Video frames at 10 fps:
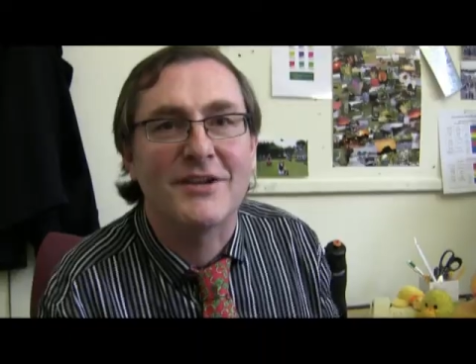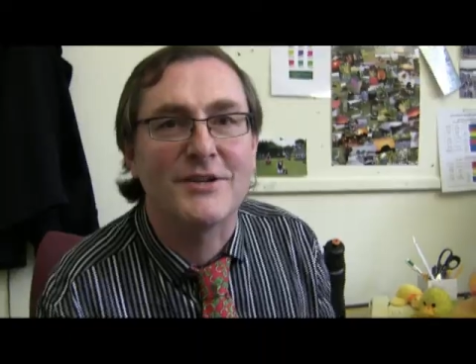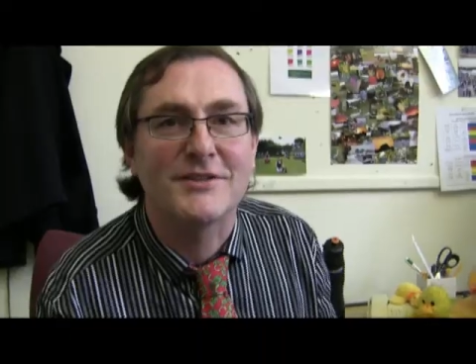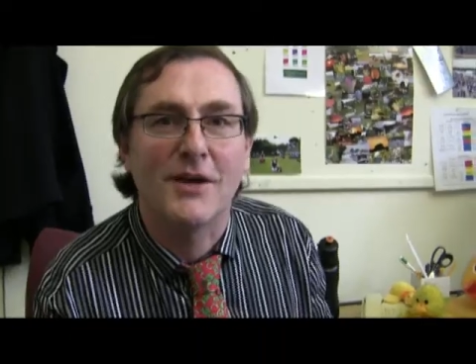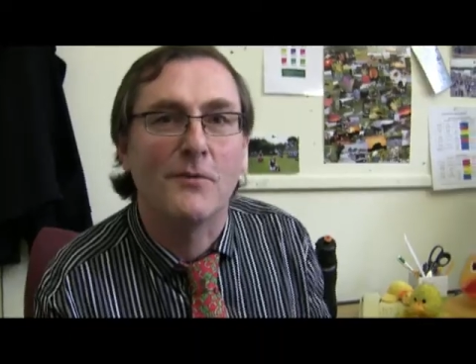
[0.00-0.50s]

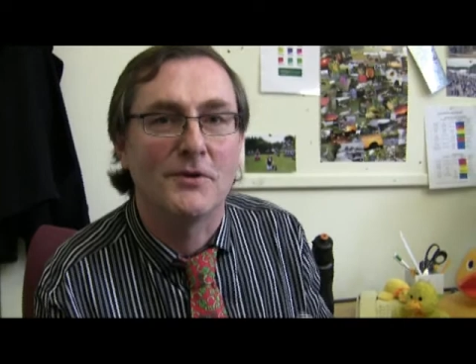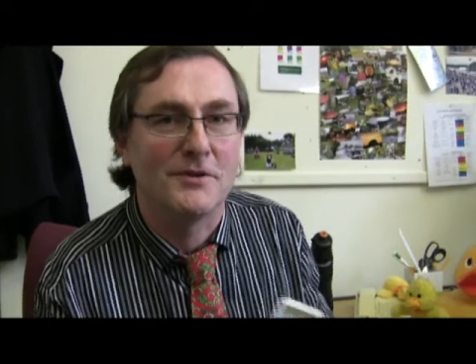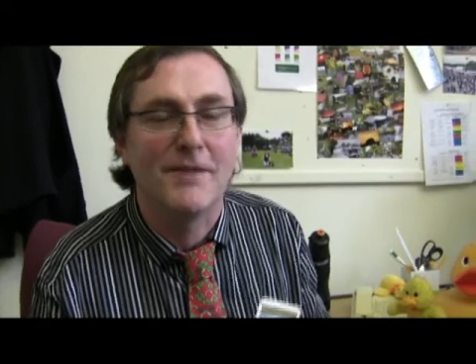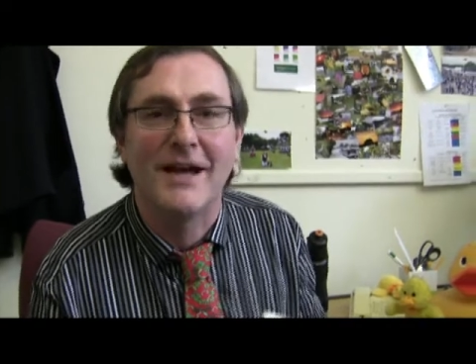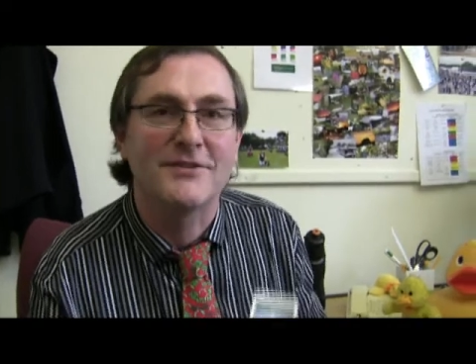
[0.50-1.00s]
Chris, I want
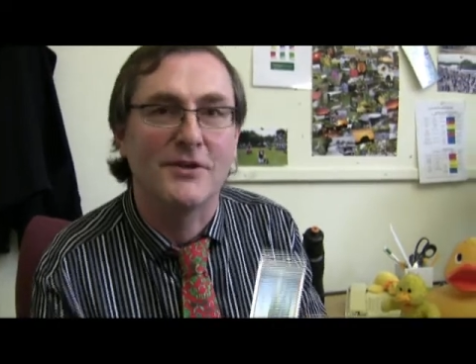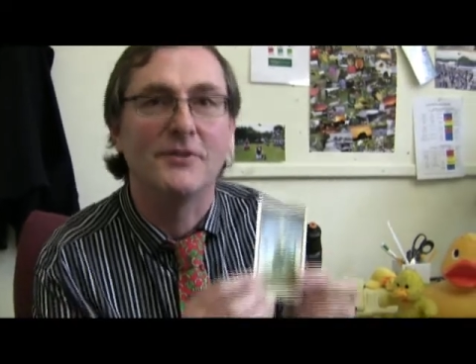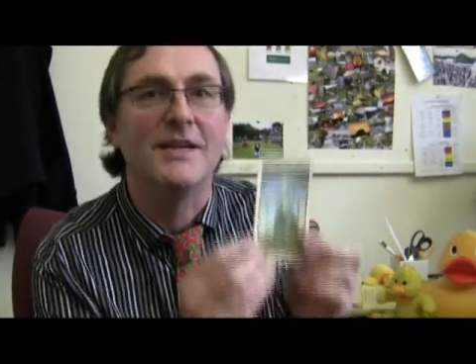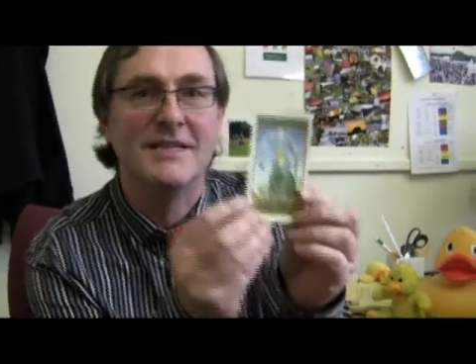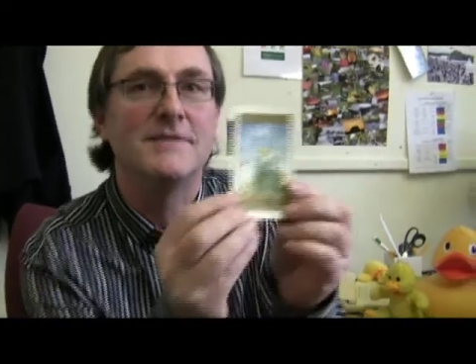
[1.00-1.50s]
to pass
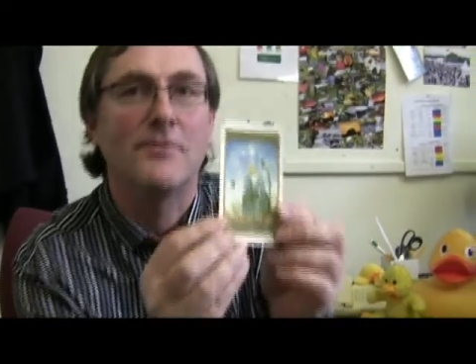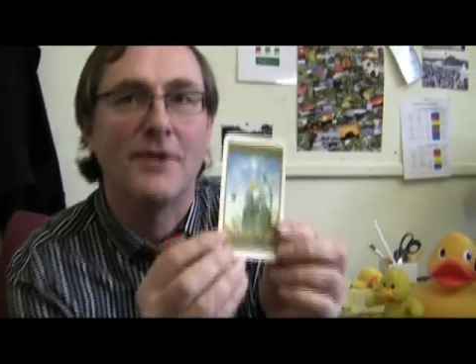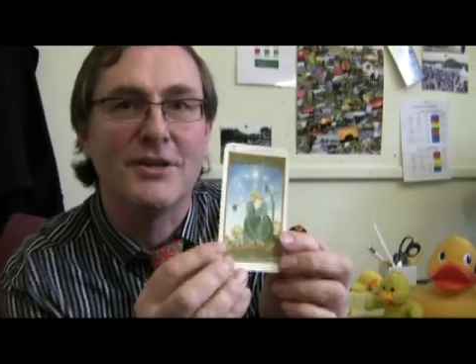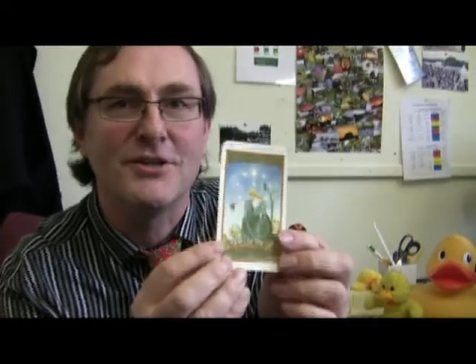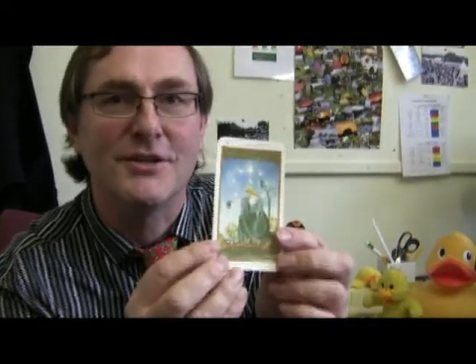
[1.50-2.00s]
on
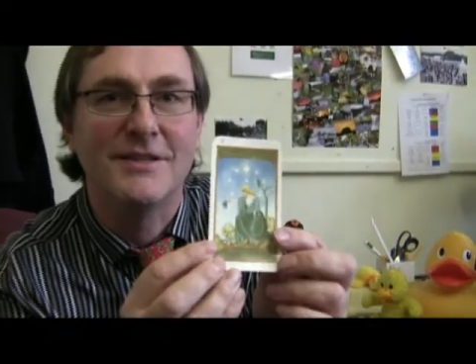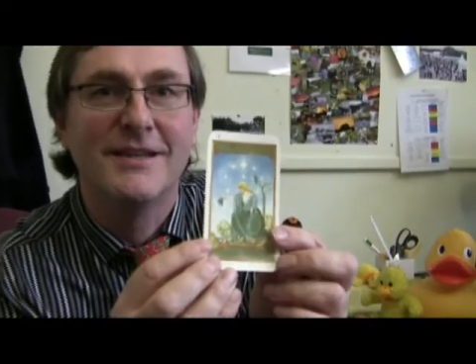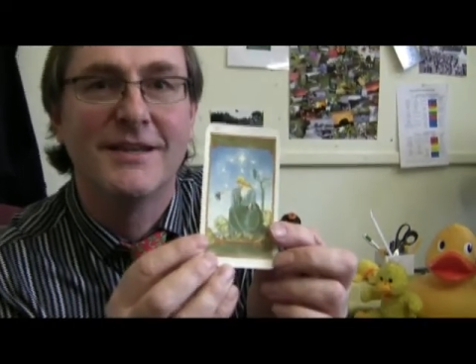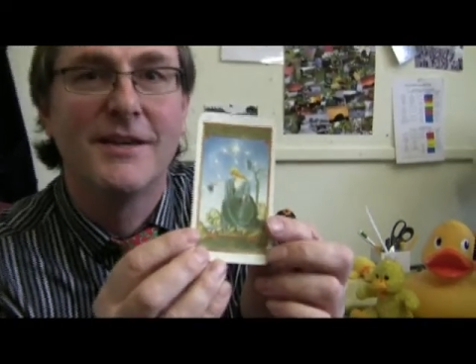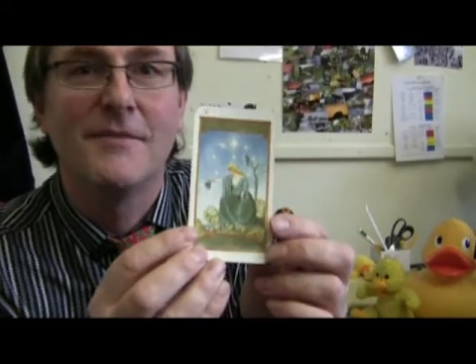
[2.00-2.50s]

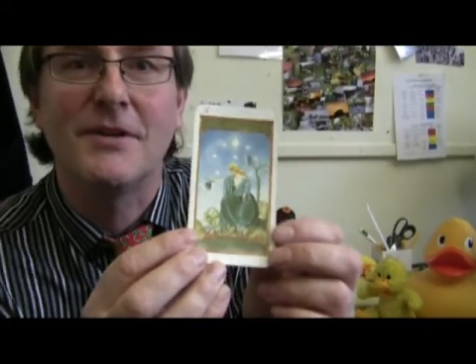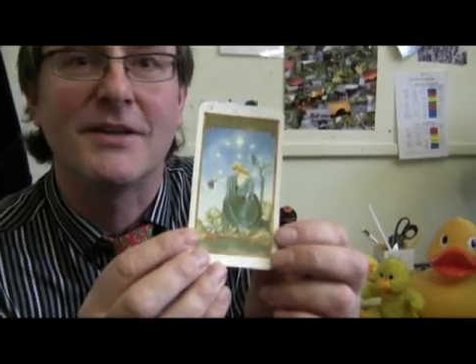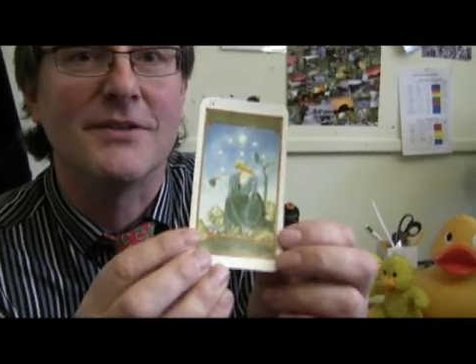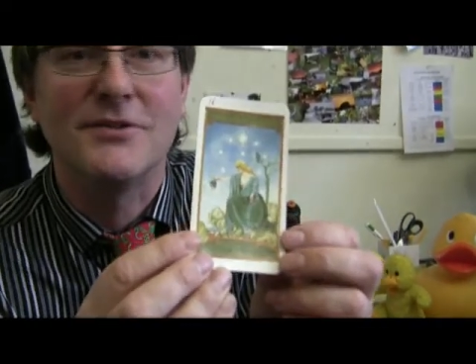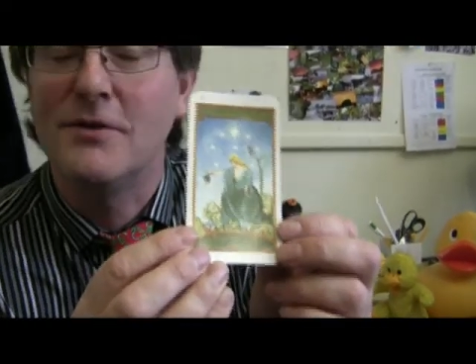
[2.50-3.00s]
inspiration
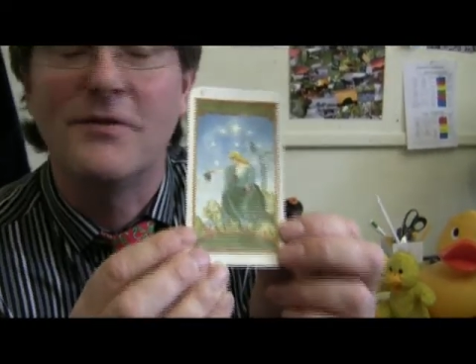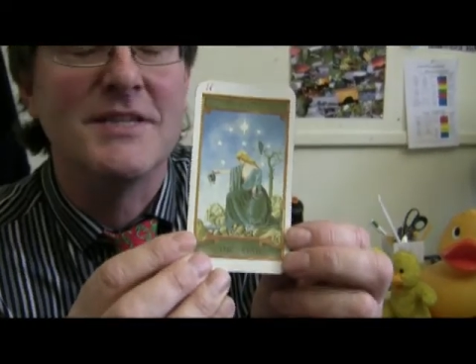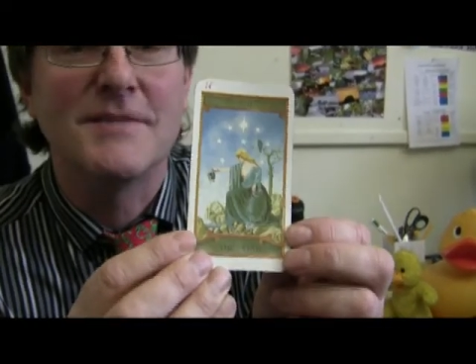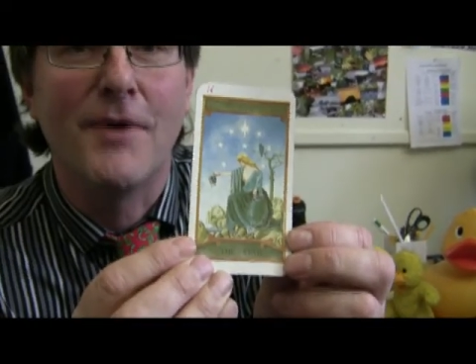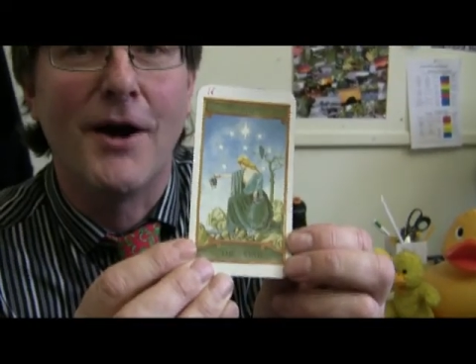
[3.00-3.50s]
because you've
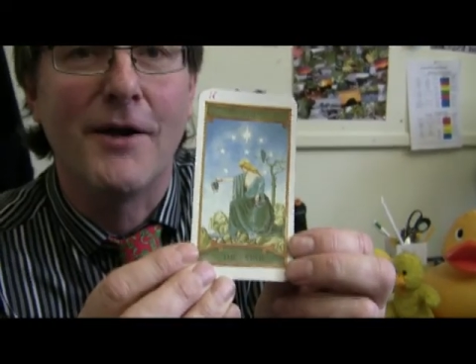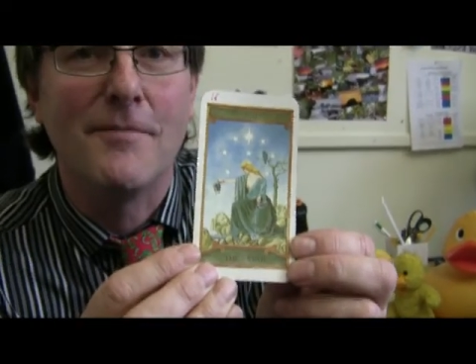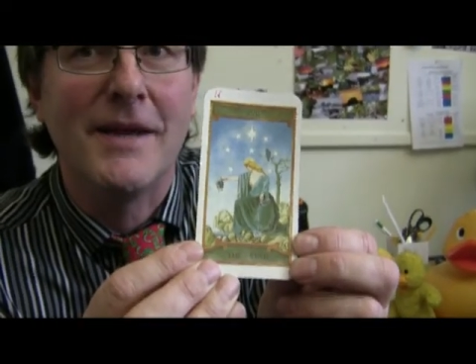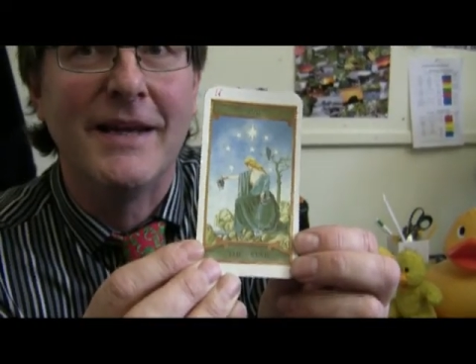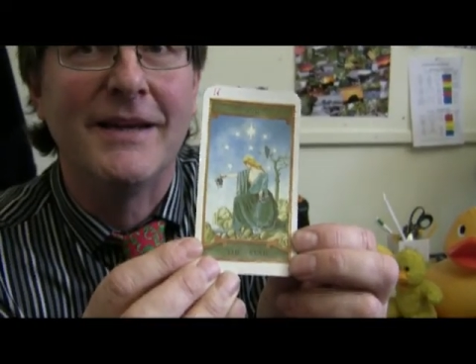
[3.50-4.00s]
inspired
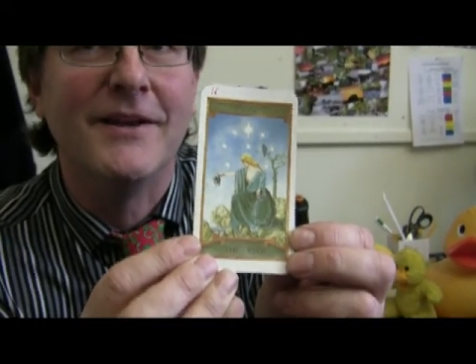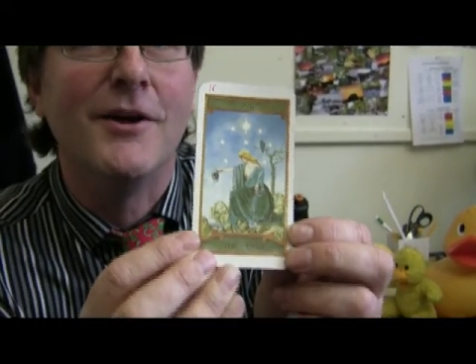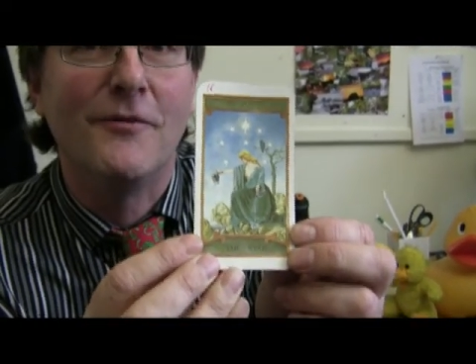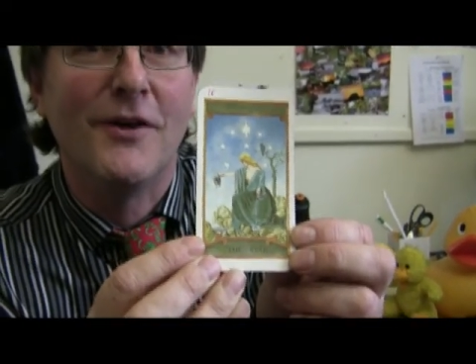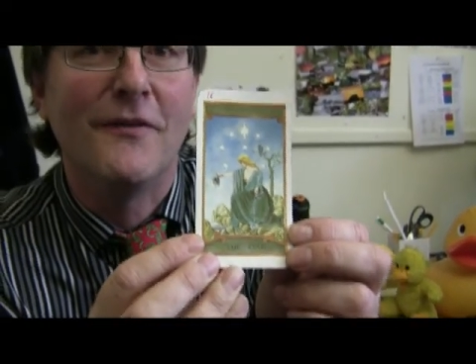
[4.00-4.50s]
me and
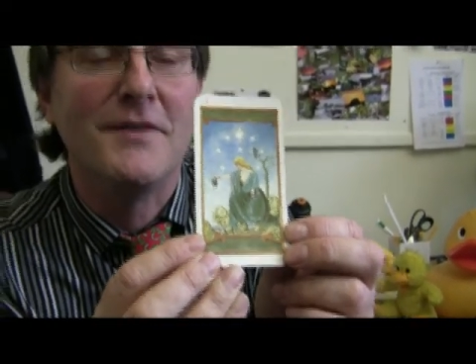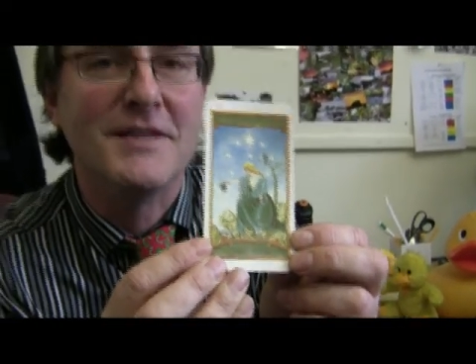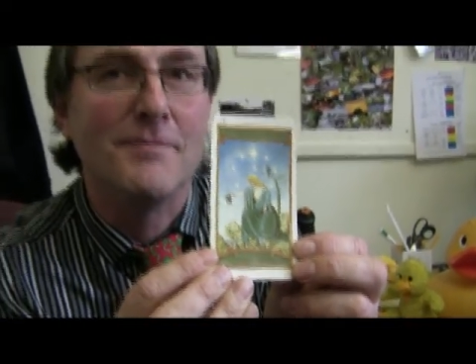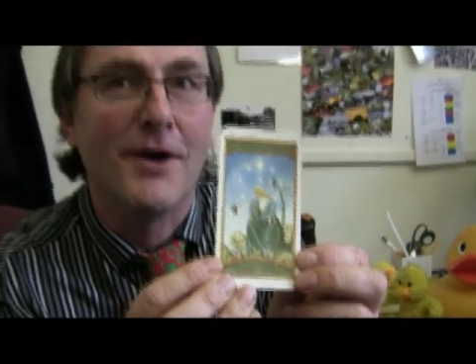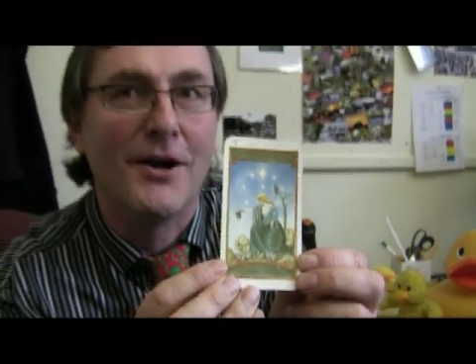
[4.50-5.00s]
hopefully I've
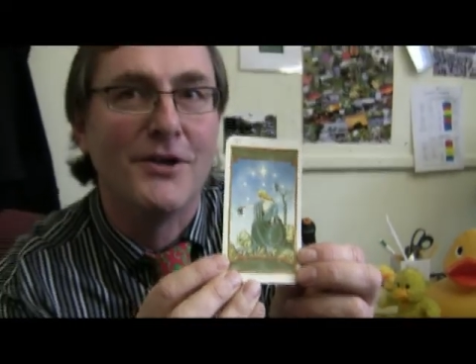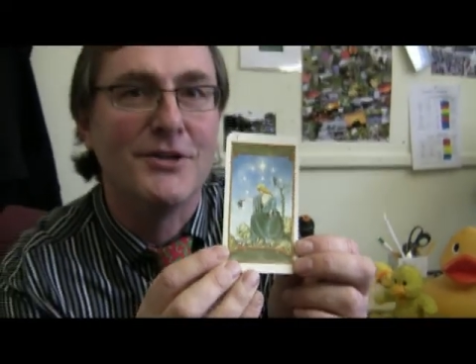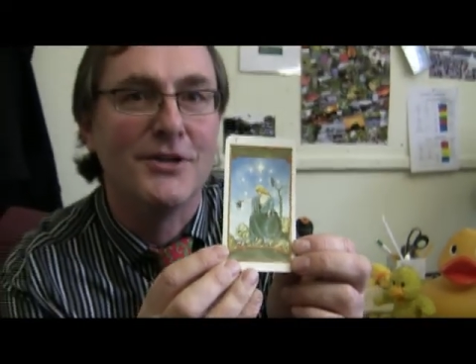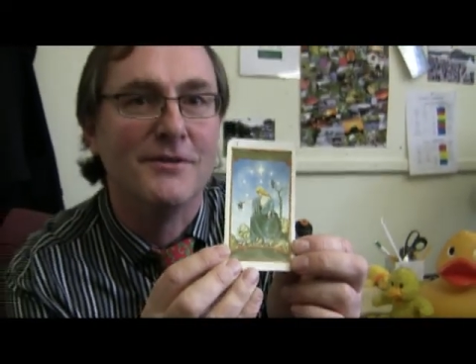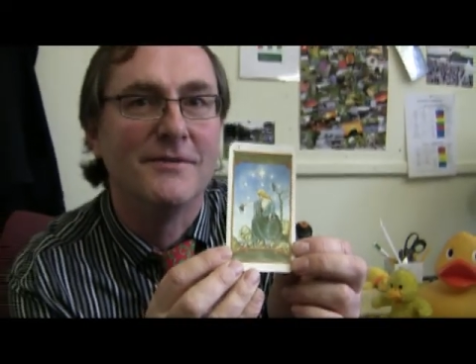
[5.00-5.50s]
inspired
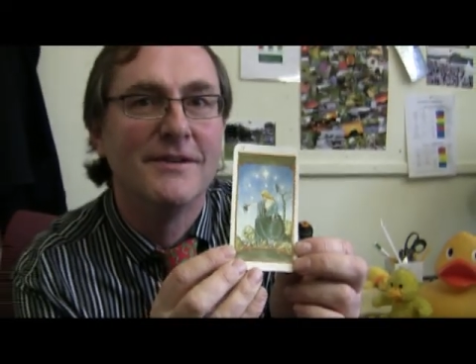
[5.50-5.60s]
you.